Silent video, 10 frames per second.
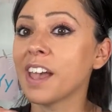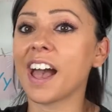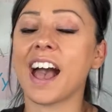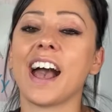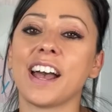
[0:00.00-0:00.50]

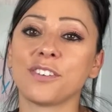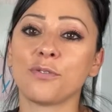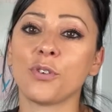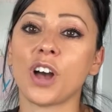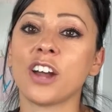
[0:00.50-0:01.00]
and
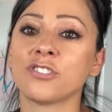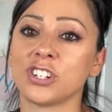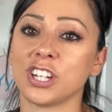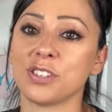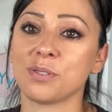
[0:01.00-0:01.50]
for the 100
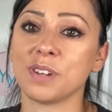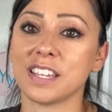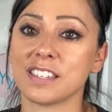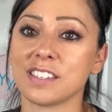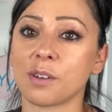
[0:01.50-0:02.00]
Gentle
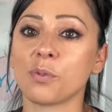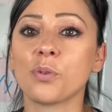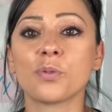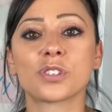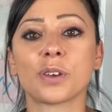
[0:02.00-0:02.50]
lessons I will
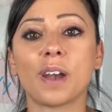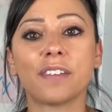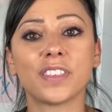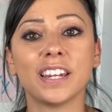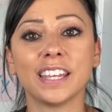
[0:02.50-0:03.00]
also
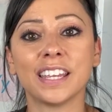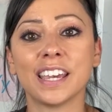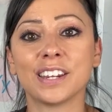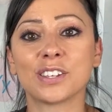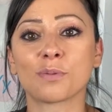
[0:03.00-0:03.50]
add the link
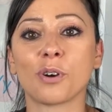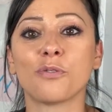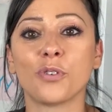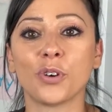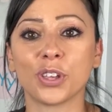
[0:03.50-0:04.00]
in as well
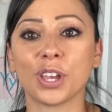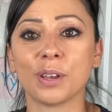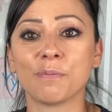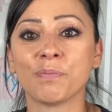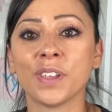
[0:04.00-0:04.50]
for
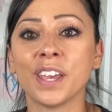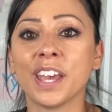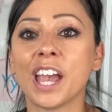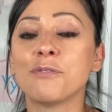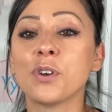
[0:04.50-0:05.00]
you.
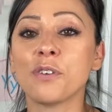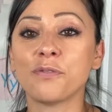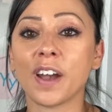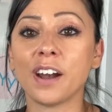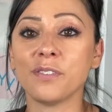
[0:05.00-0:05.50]
If you have
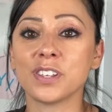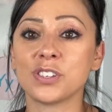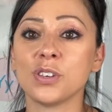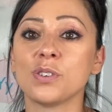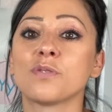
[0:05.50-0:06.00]
found this
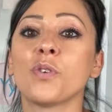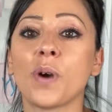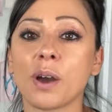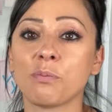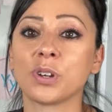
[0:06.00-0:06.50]
useful
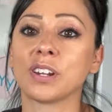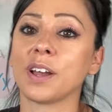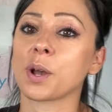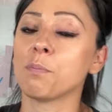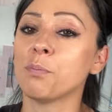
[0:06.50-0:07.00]
and would
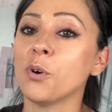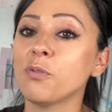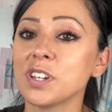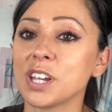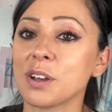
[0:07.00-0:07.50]
like more
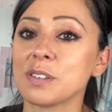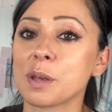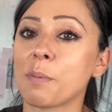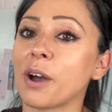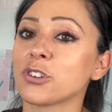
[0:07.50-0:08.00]
videos
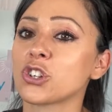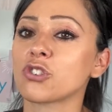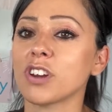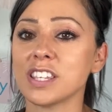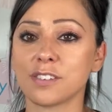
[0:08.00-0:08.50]
about
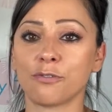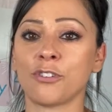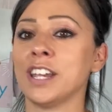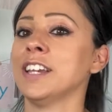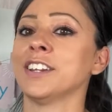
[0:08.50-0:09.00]

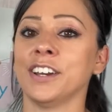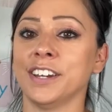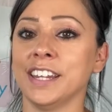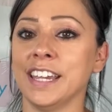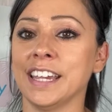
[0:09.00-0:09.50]
stress-free
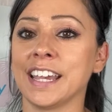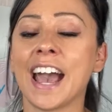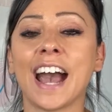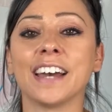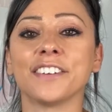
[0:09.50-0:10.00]
learning
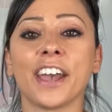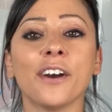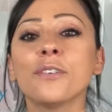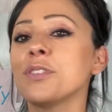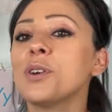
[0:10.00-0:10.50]
and
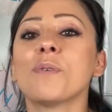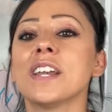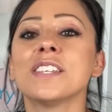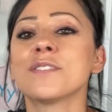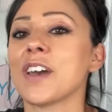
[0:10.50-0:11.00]
healthier
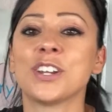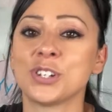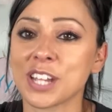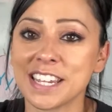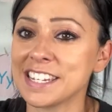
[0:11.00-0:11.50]
ways of
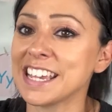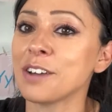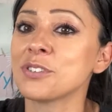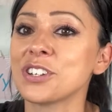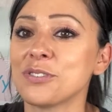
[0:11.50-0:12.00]
educating
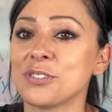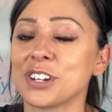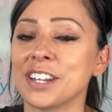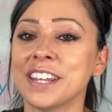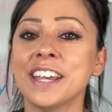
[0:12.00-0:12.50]
our
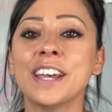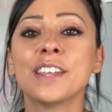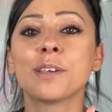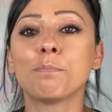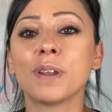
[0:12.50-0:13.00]
children,
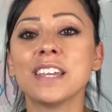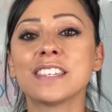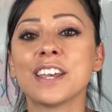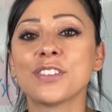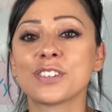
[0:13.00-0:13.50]
then please
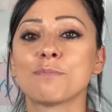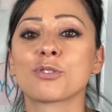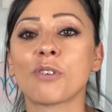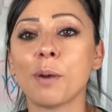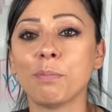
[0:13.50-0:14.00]
hit the
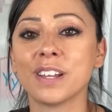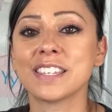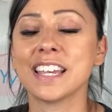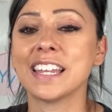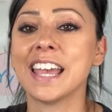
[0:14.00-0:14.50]
subscribe
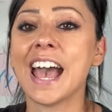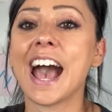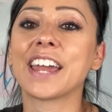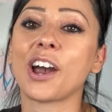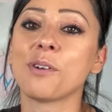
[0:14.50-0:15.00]
button,
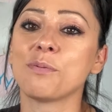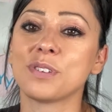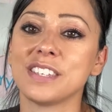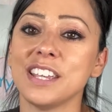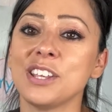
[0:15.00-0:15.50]
and I will
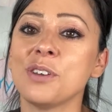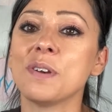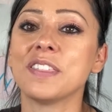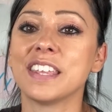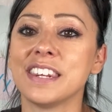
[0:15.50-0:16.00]
see you
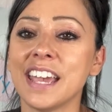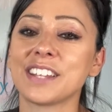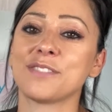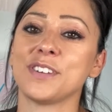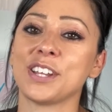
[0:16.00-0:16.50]
in the
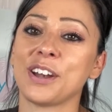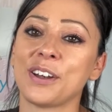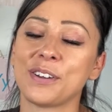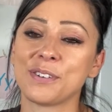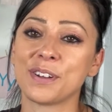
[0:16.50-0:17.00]
next
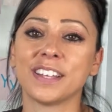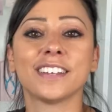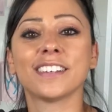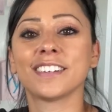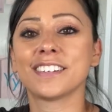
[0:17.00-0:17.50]
video.
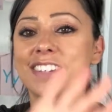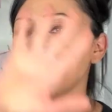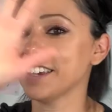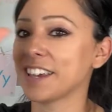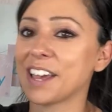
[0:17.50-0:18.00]

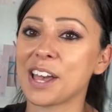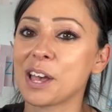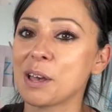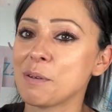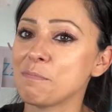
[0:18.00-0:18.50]
Take
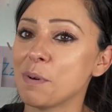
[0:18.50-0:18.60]
care. Bye